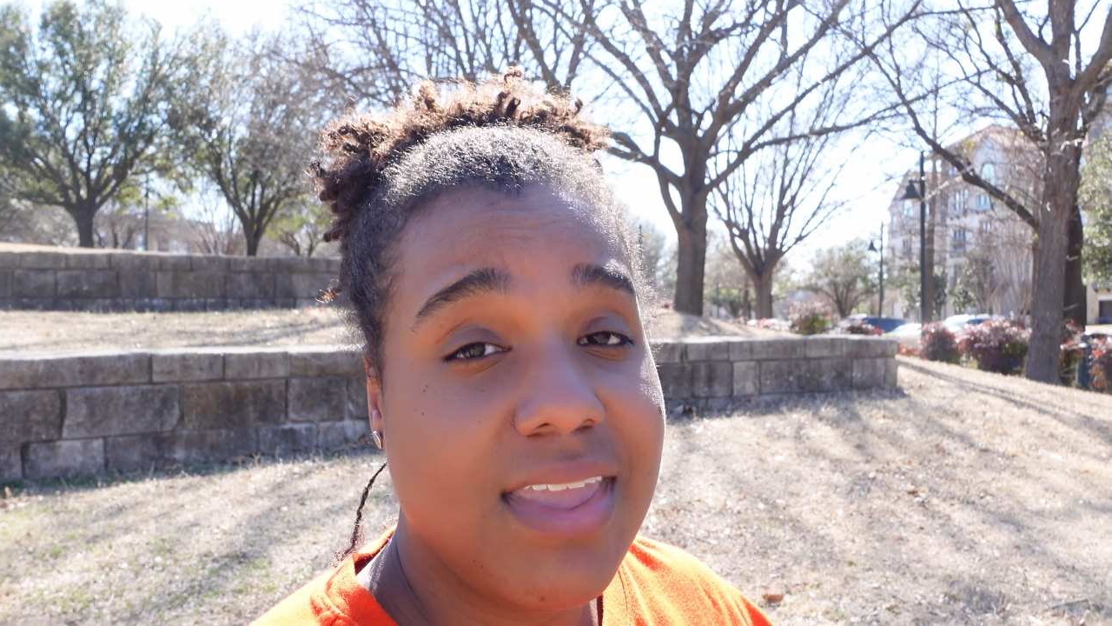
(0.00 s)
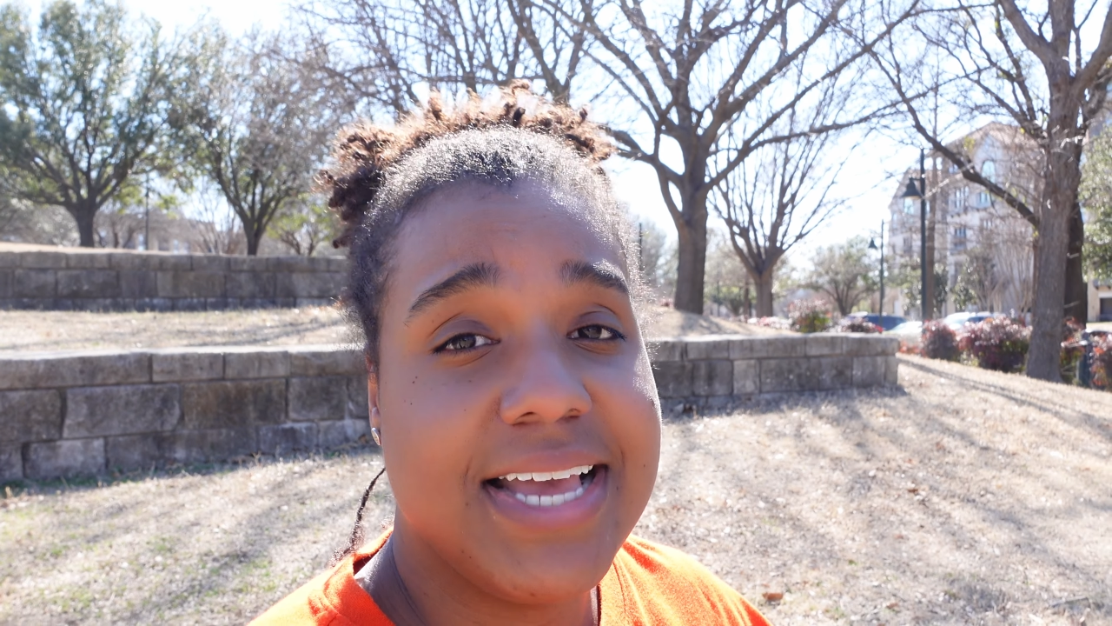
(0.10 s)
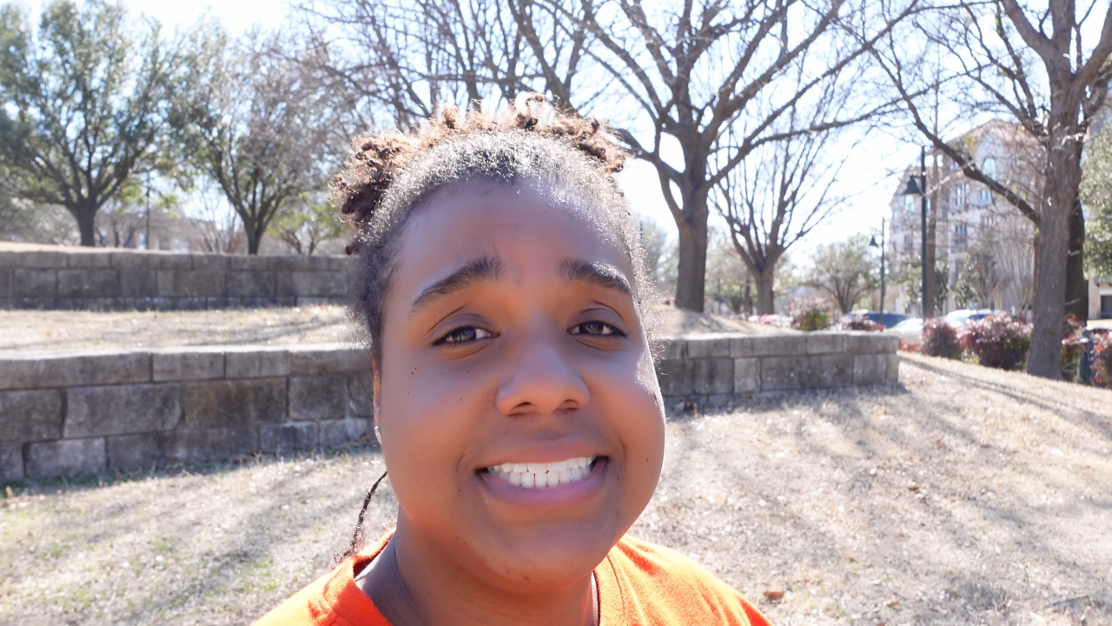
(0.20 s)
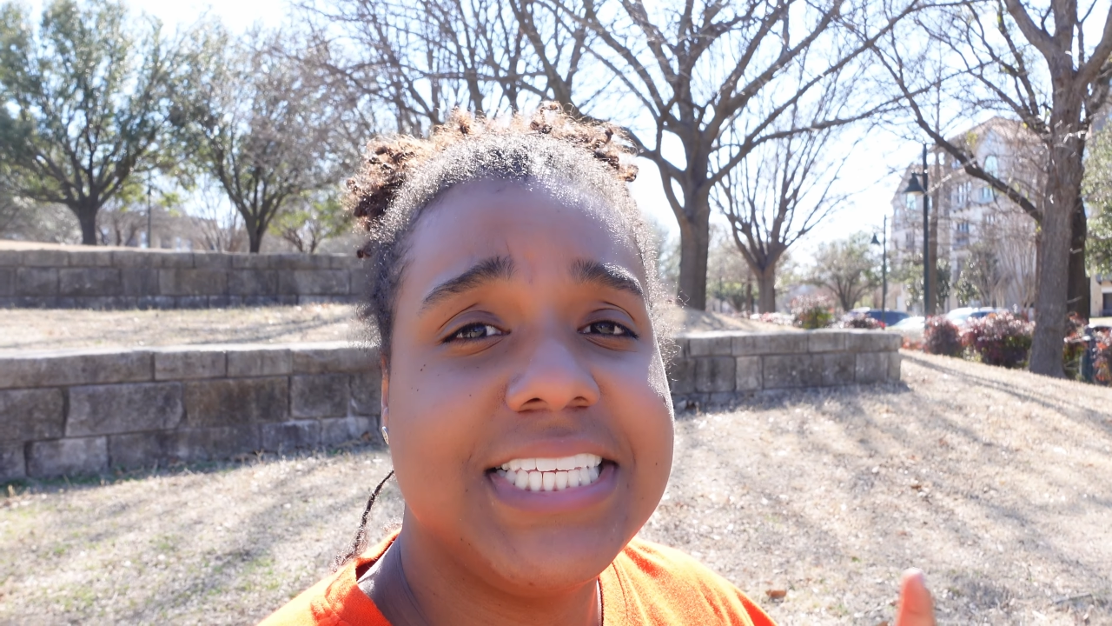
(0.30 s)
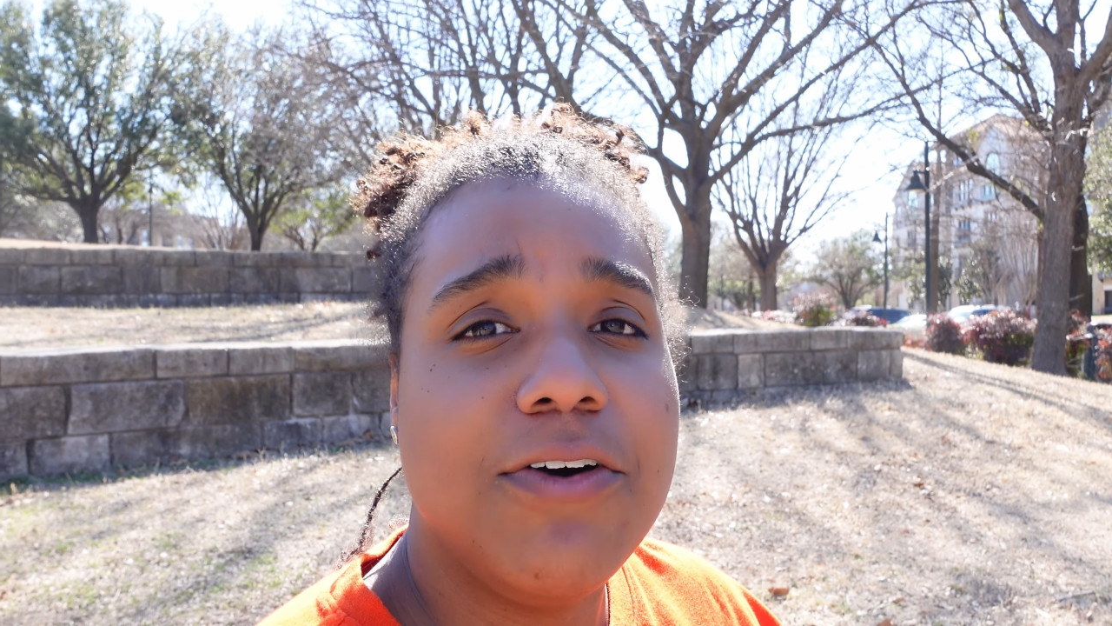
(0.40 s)

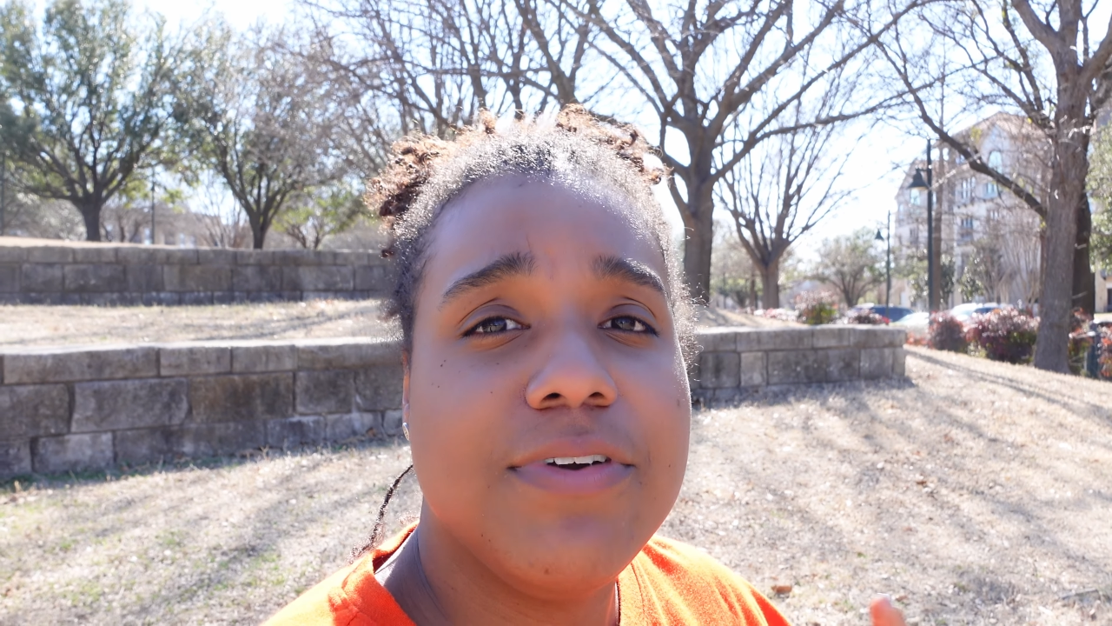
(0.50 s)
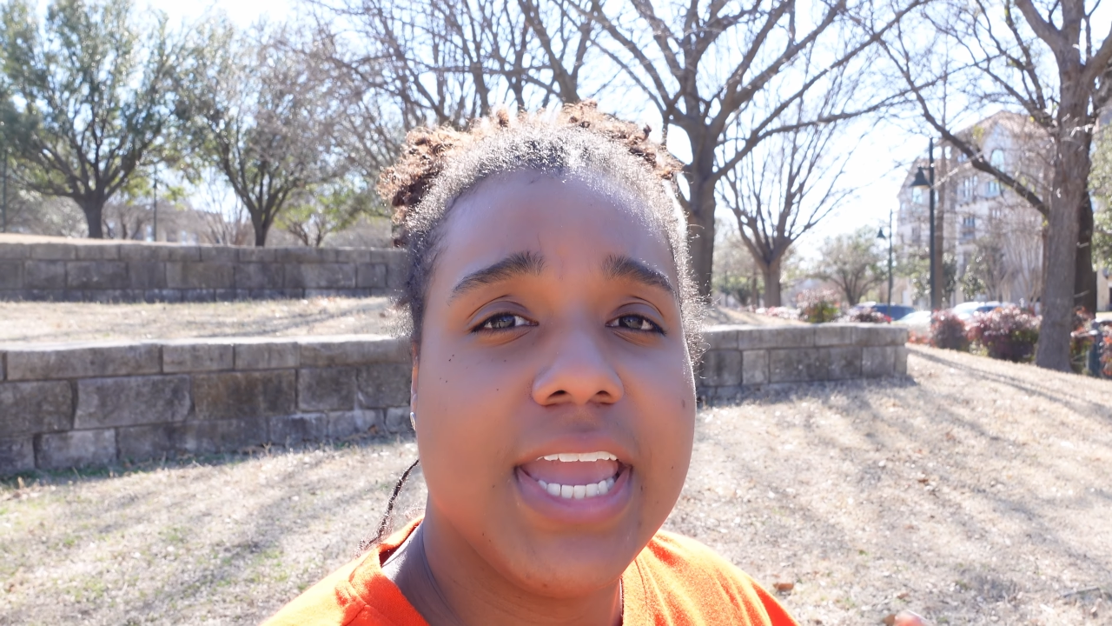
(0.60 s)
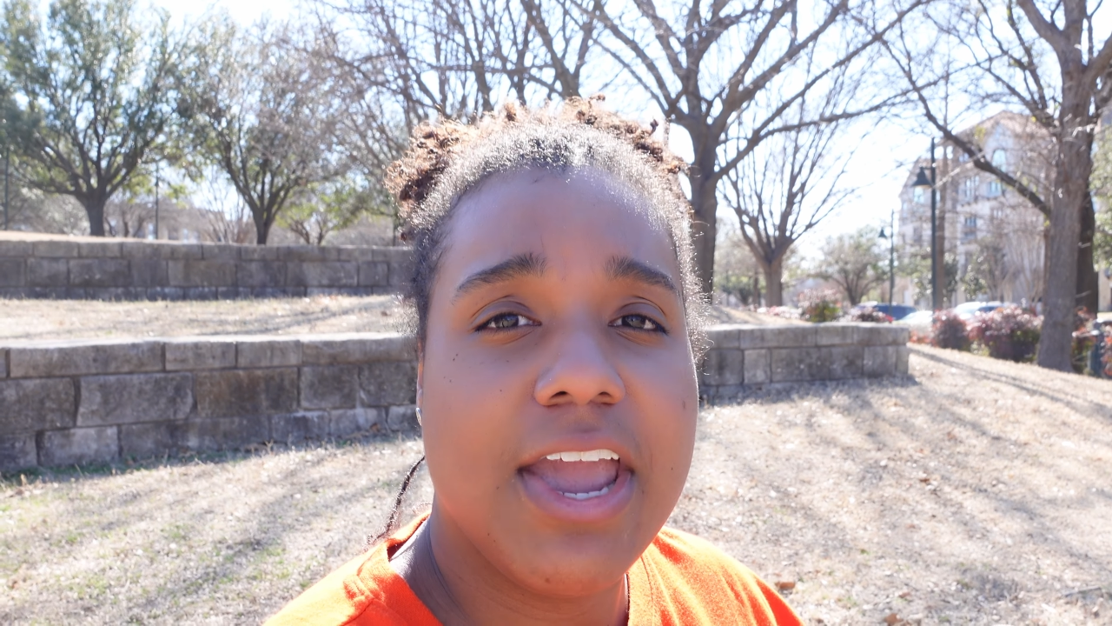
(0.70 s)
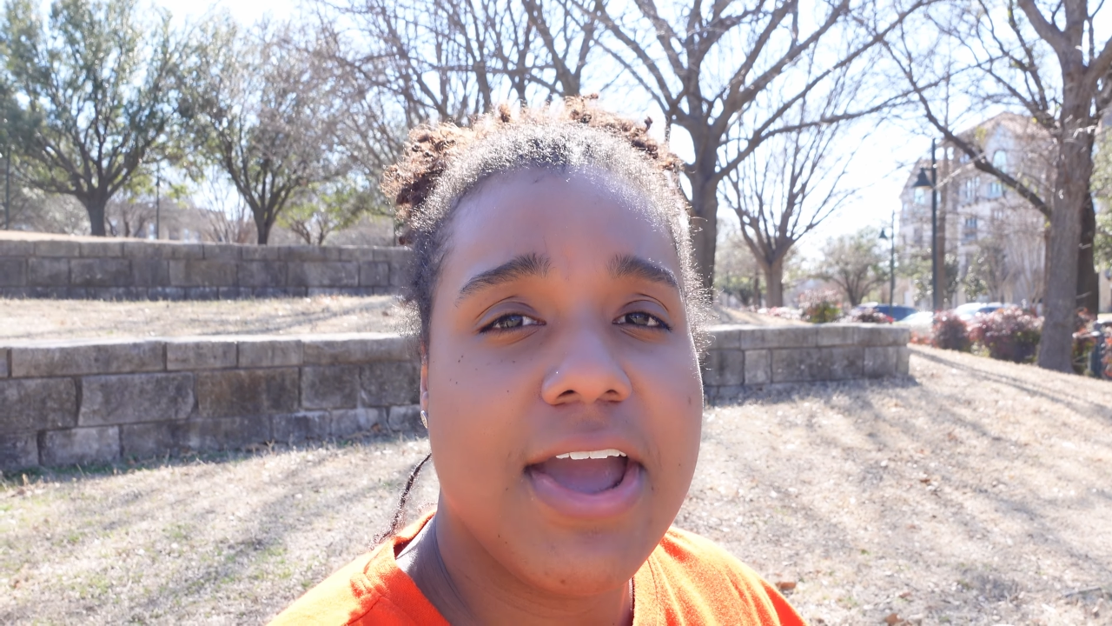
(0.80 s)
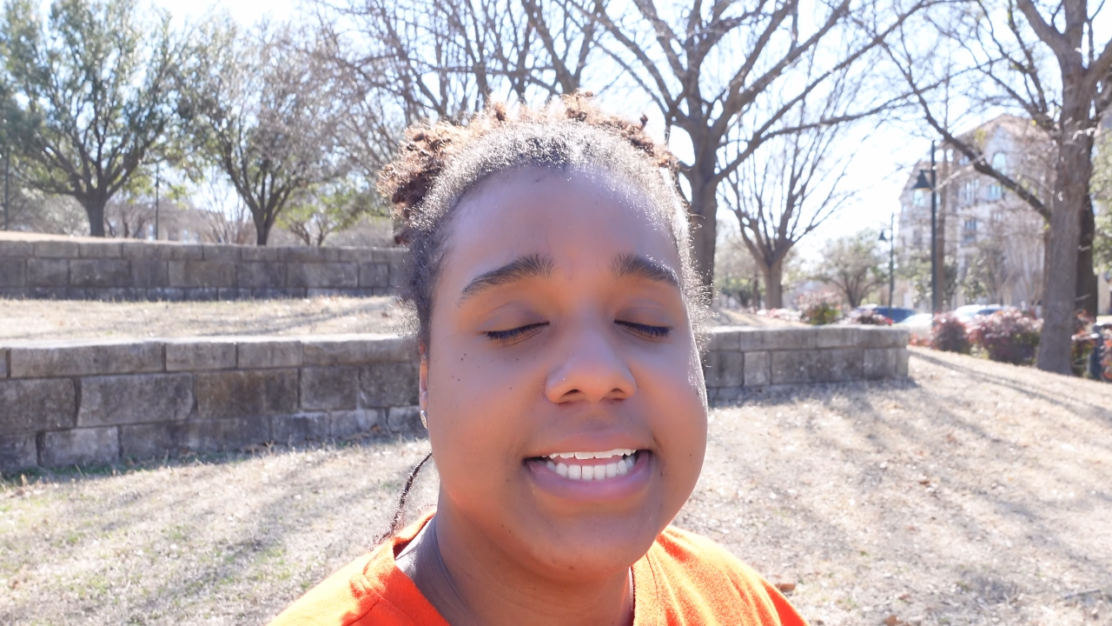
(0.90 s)
And self-care